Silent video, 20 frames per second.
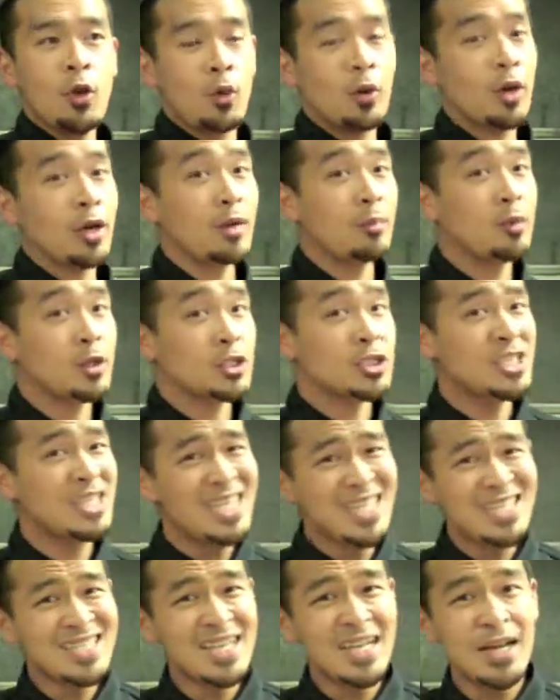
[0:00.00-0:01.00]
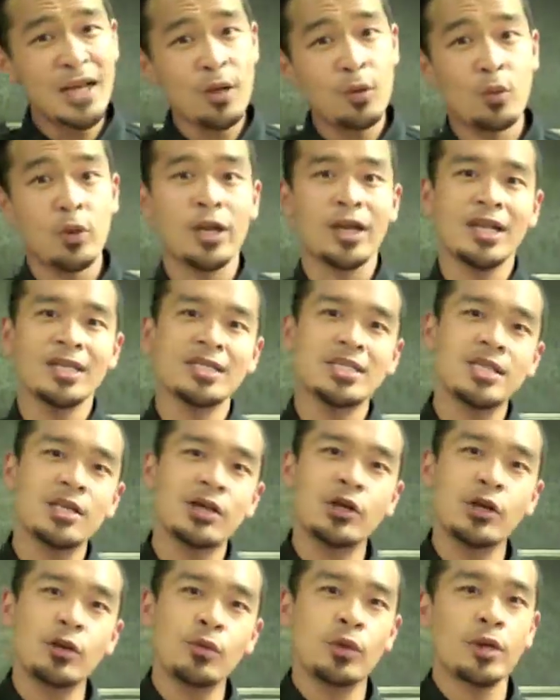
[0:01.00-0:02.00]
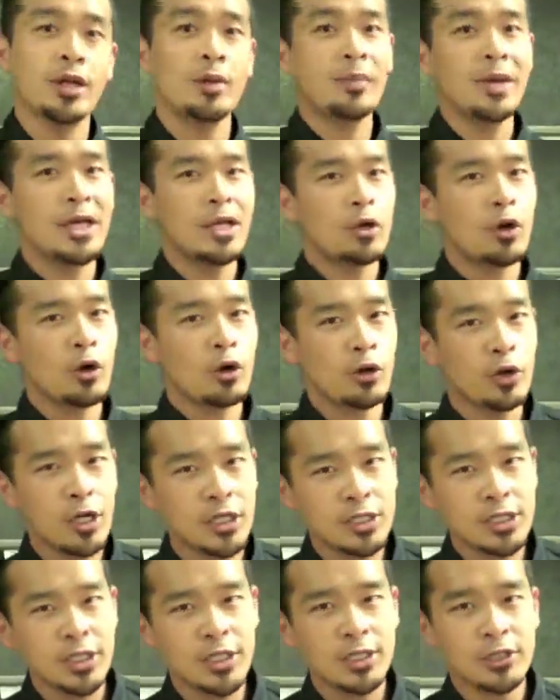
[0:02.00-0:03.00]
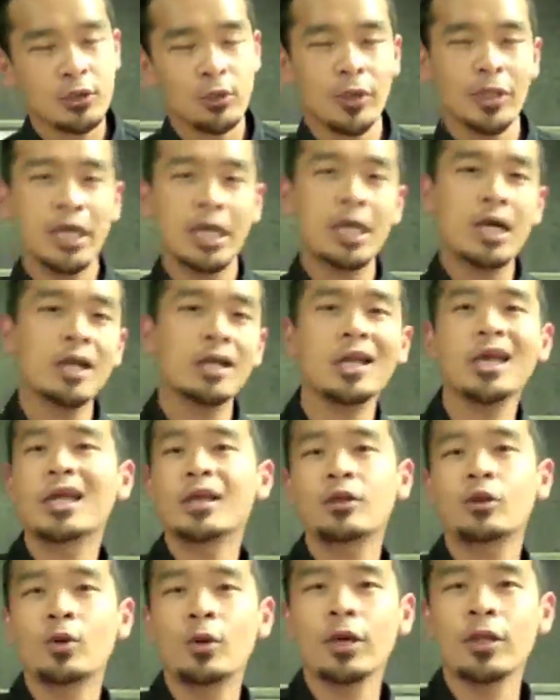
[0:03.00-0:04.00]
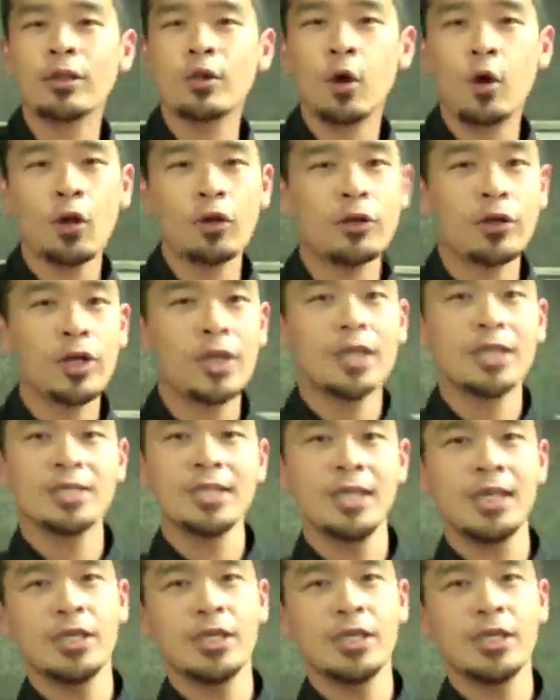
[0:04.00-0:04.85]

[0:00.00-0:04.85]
We're going to put cheese in it, we're going to sear it, we're going to make it all crunchy, so when they cut into it, all they're going to see